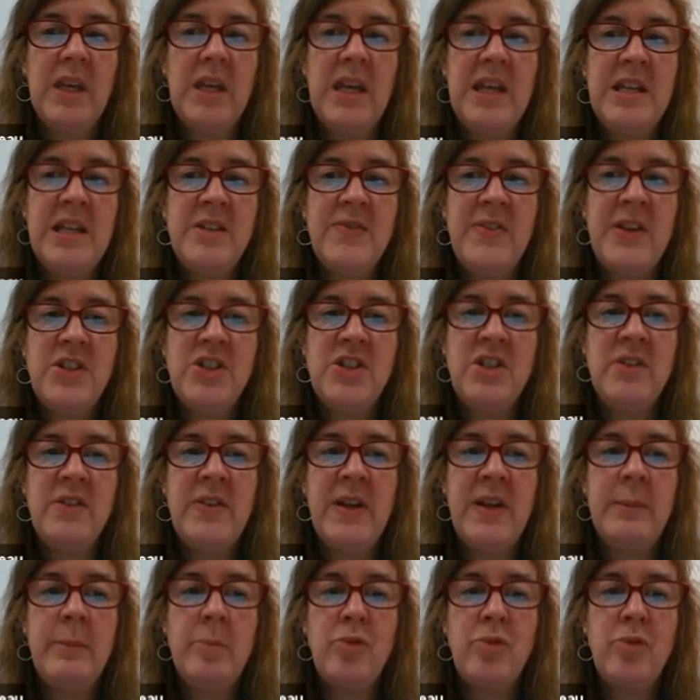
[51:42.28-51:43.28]
intervention
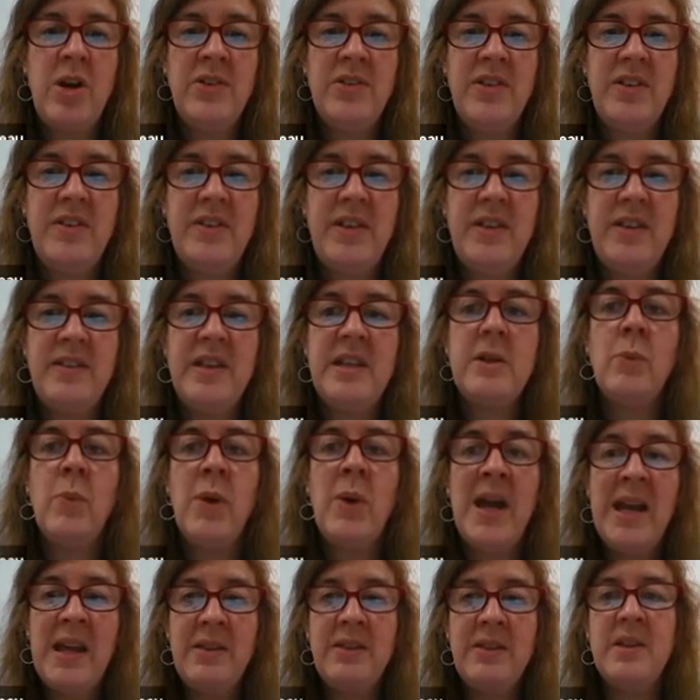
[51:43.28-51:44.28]
development processes in the
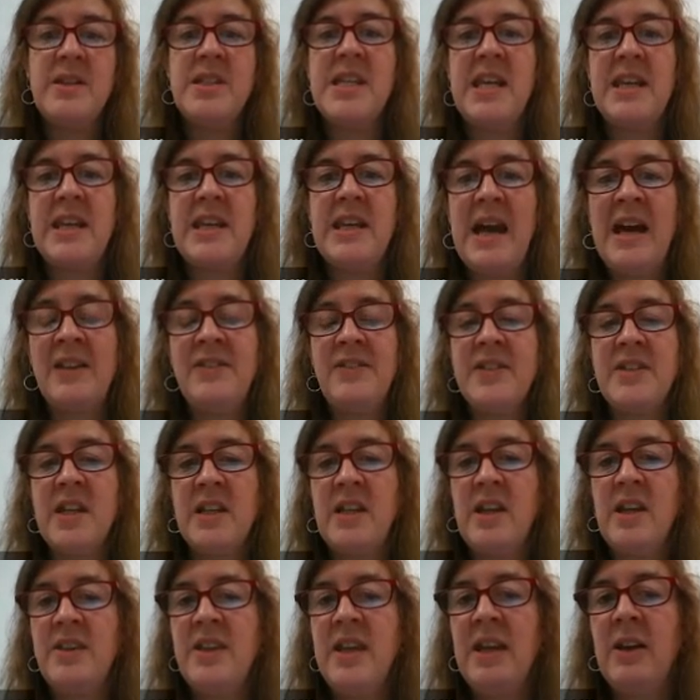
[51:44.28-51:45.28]
way that it has
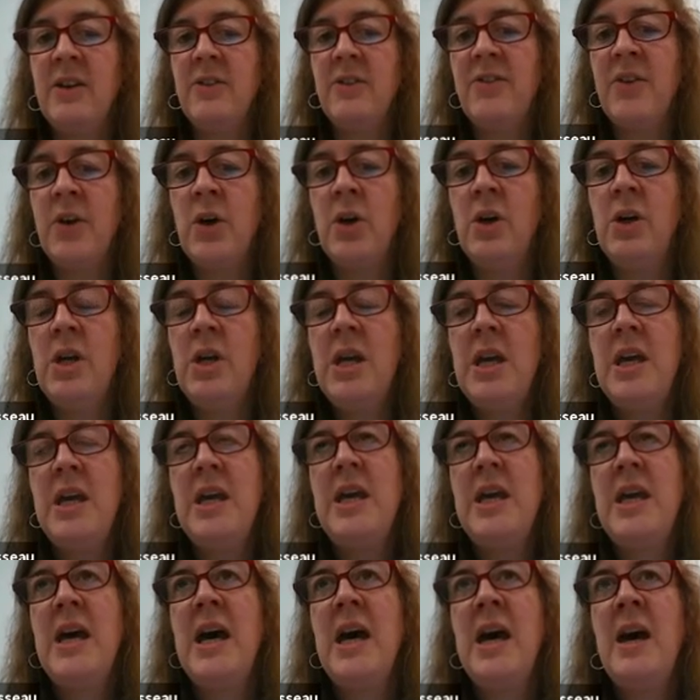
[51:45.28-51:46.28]
done, I think, for
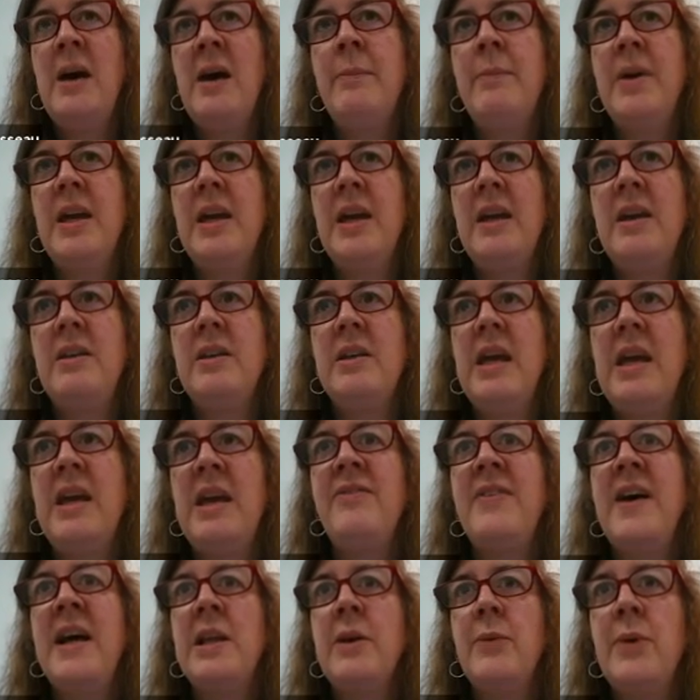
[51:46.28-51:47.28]

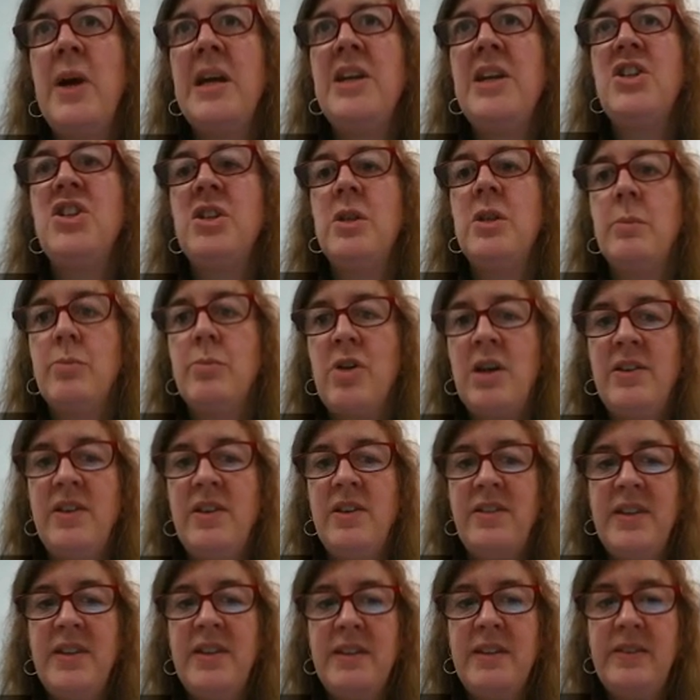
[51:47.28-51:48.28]
evaluation
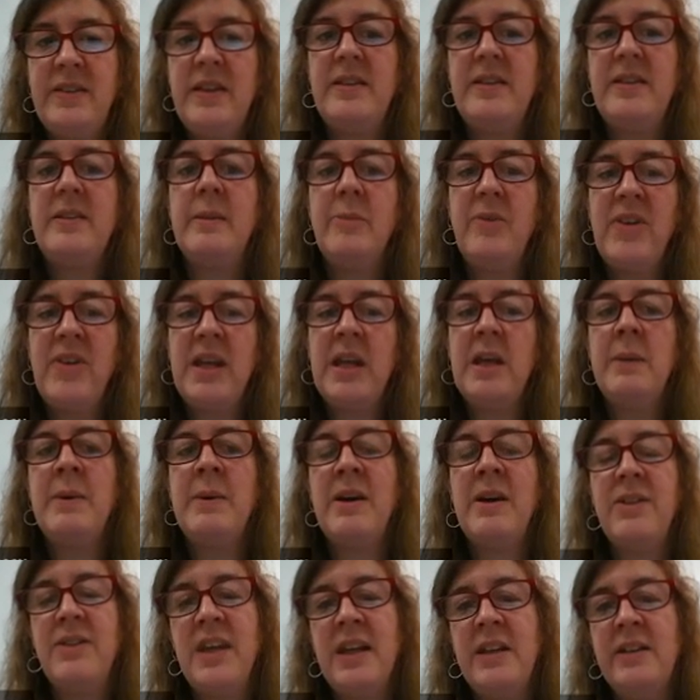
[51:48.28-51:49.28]
processes. I'm thinking
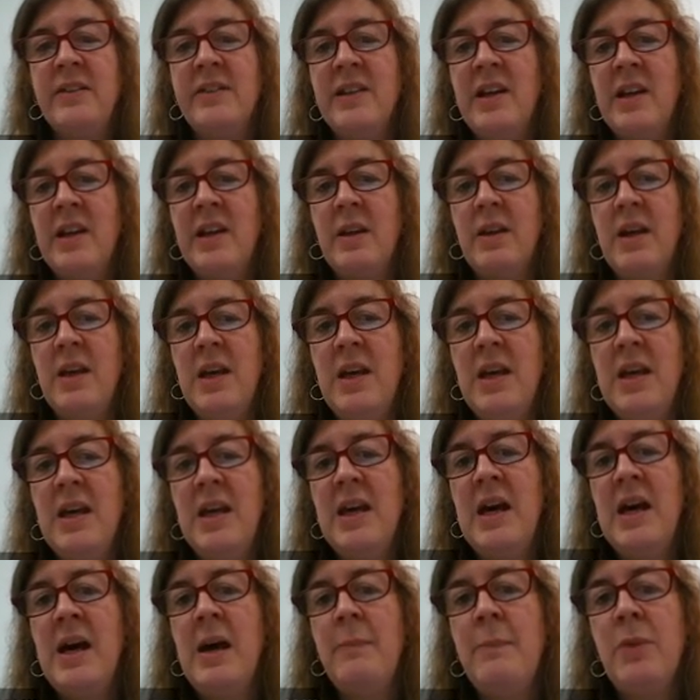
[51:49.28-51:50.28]
about things like
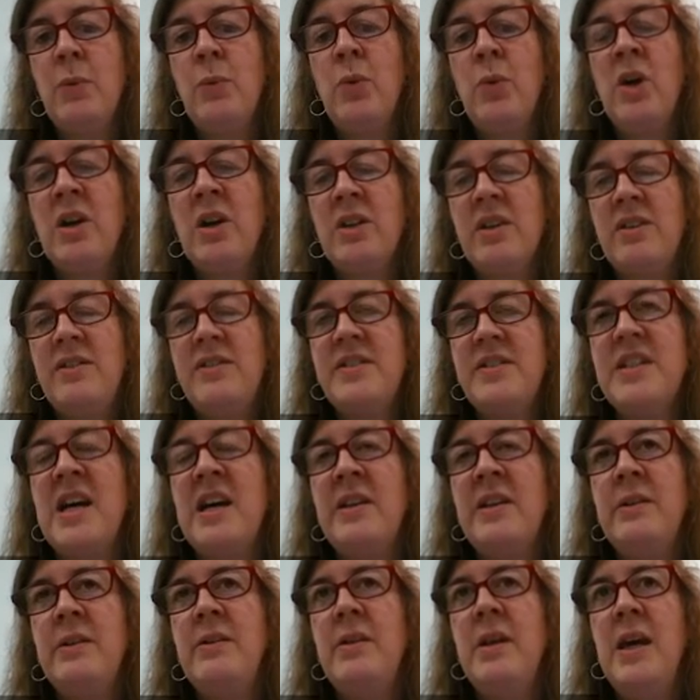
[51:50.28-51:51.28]
the work that's
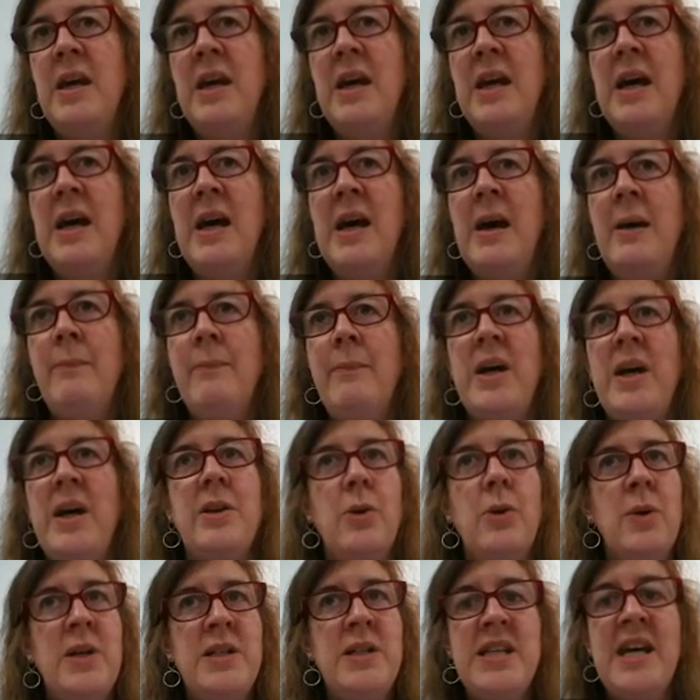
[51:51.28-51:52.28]
done by the
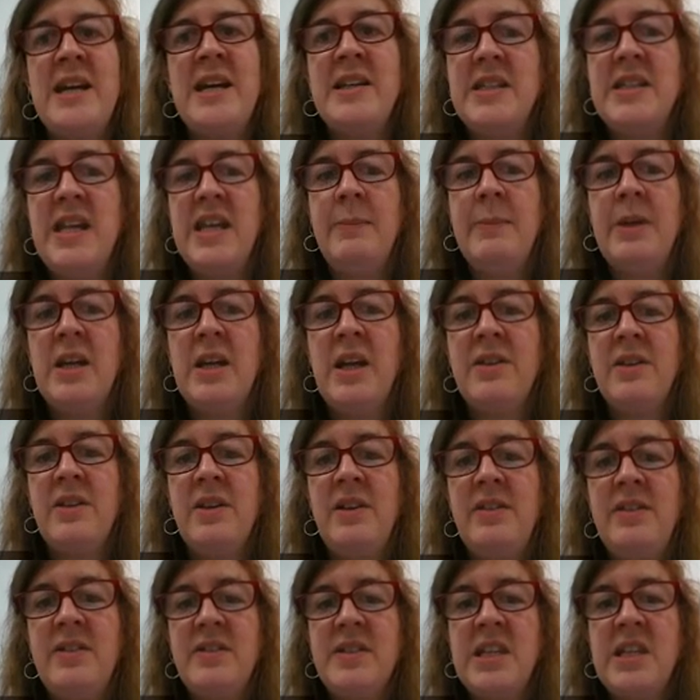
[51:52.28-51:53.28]
Quintet team and
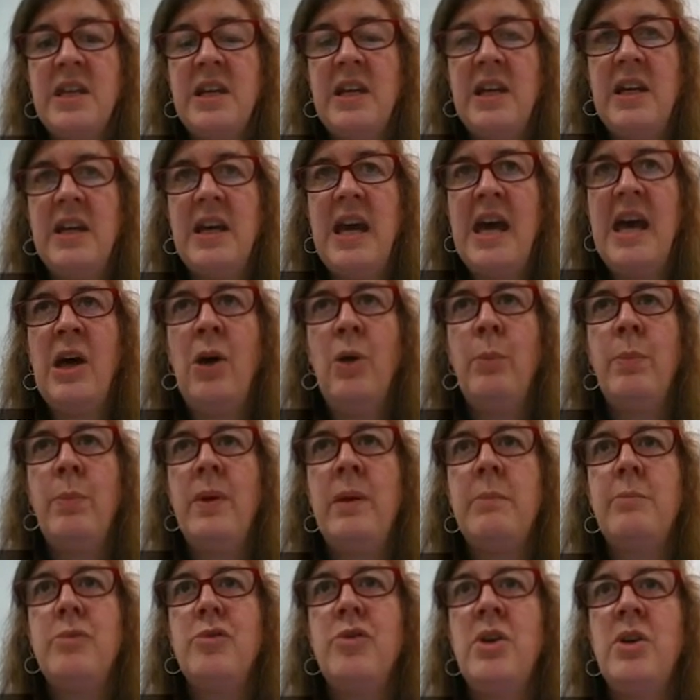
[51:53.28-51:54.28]
others to help
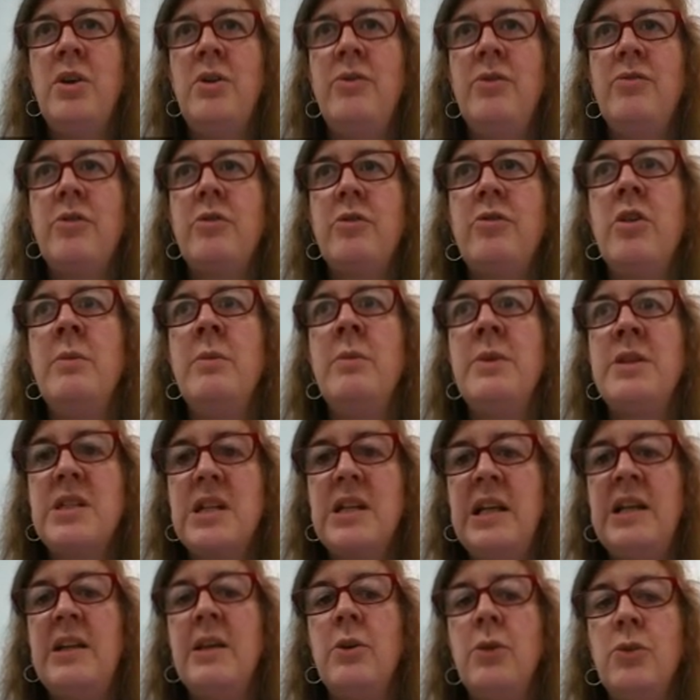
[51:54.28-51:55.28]
improve recruitment to
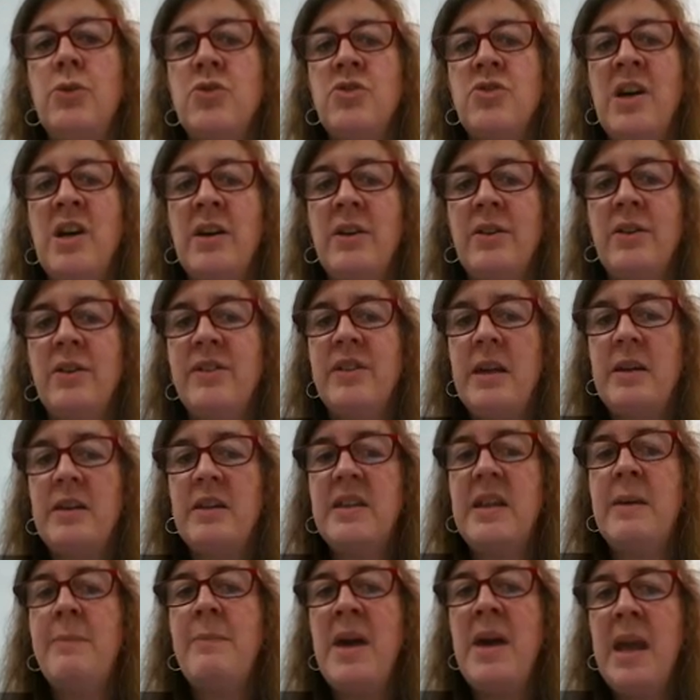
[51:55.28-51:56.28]
clinical trials.
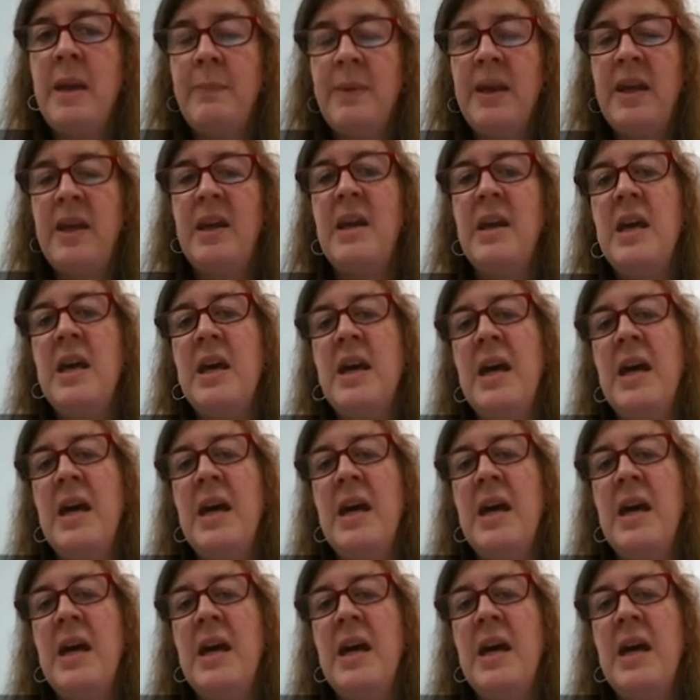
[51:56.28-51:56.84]
That there may be,